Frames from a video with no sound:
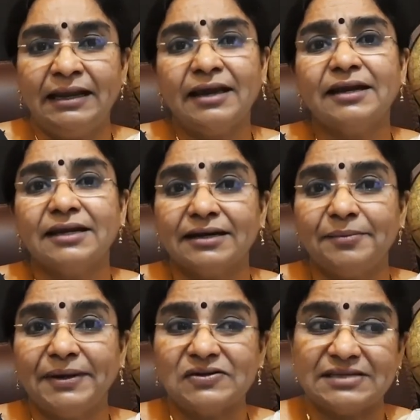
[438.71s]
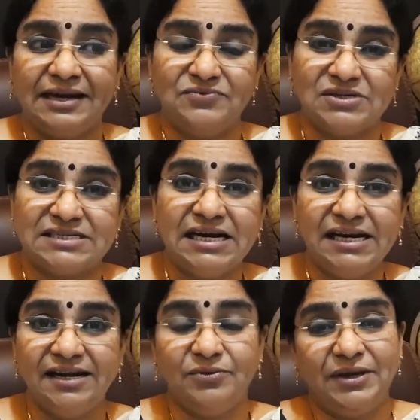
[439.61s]
They get irritated because they have to
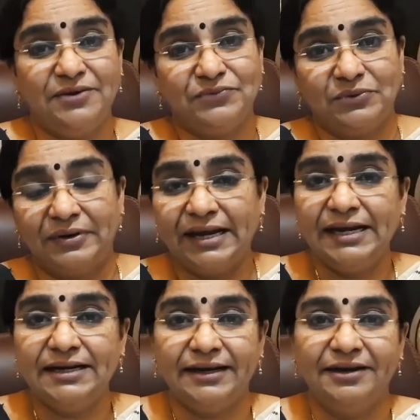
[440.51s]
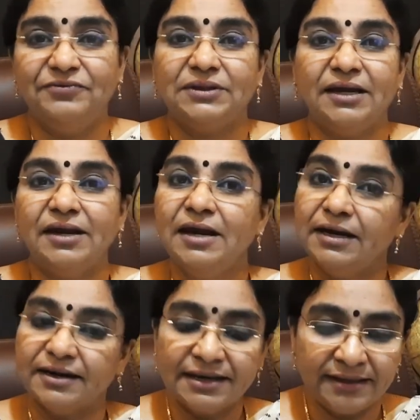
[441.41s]
study, now they have to write and everything.
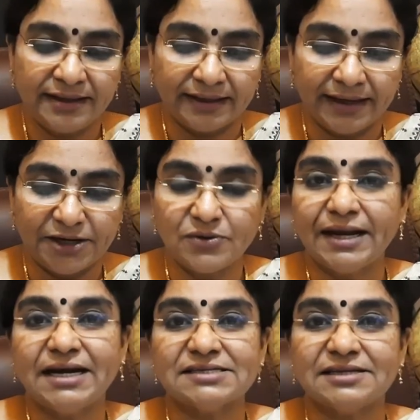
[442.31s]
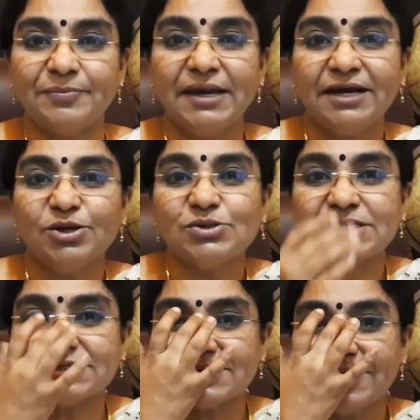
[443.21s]
Rather than that, you can ask them, you
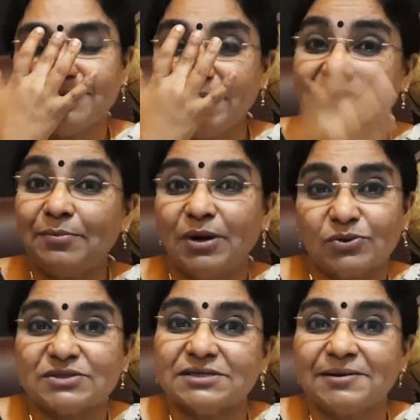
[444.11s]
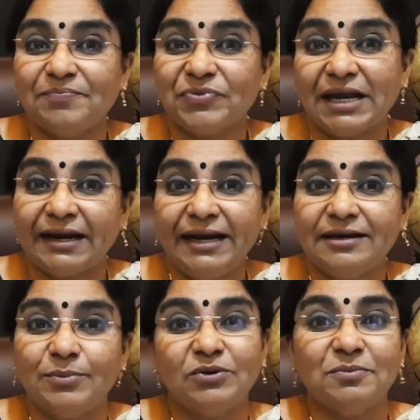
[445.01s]
just Mickey Mouse, write
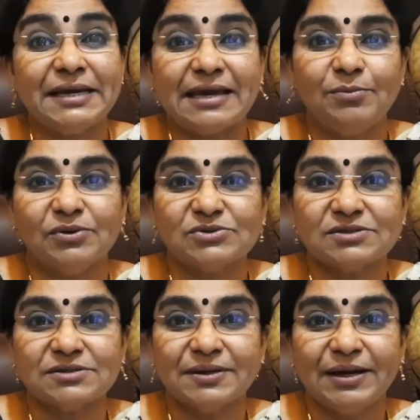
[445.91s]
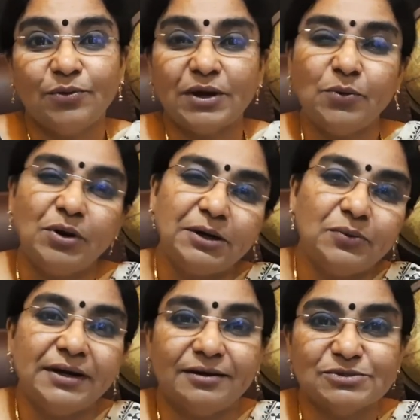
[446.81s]
about Mickey Mouse. Okay,
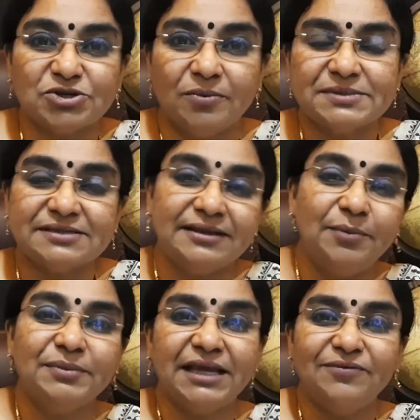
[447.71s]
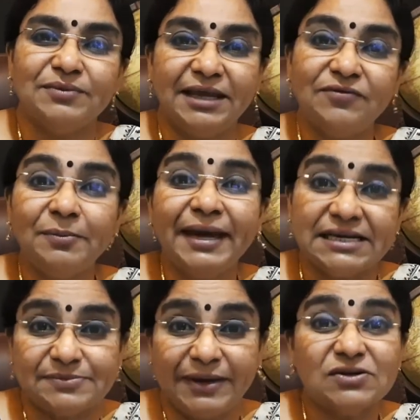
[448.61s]
whatever comes to you, they will be,
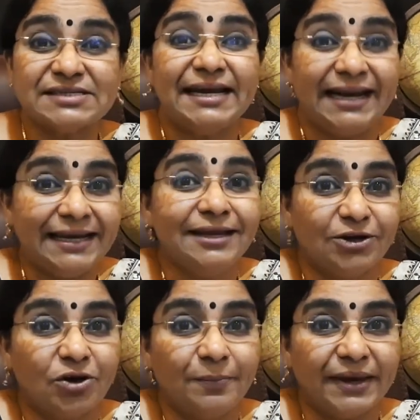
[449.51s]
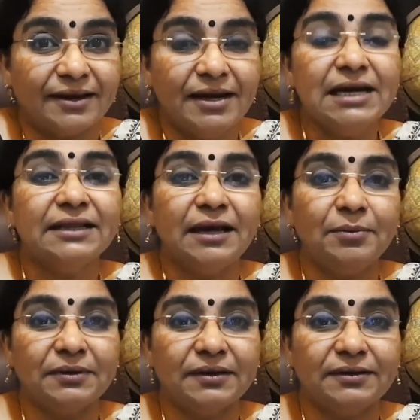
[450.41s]
because they like the topic,
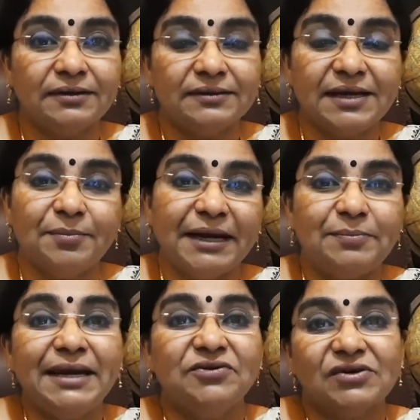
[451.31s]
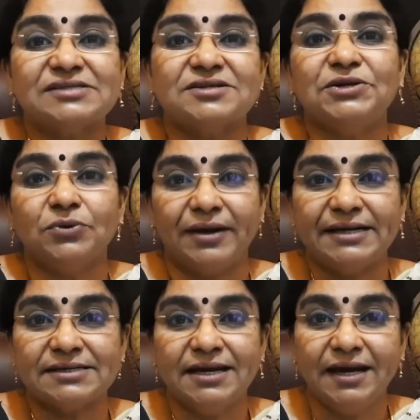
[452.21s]
they might be interested to
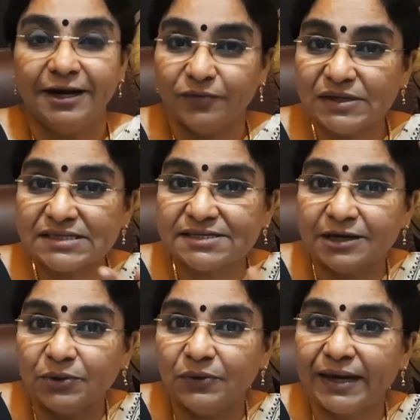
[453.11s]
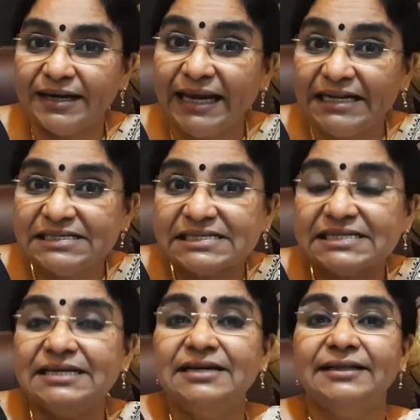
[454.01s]
write. Now, this is how you can
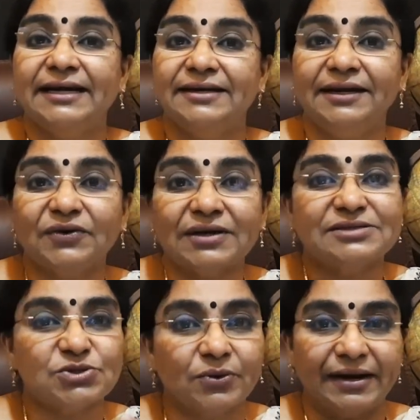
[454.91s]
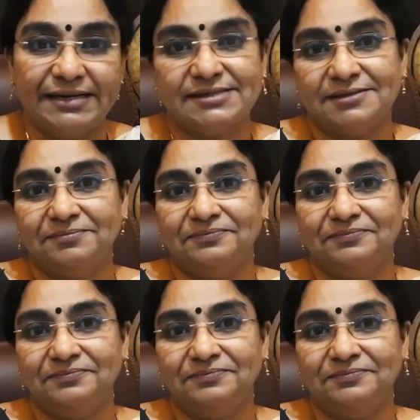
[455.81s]
instill that interest to write.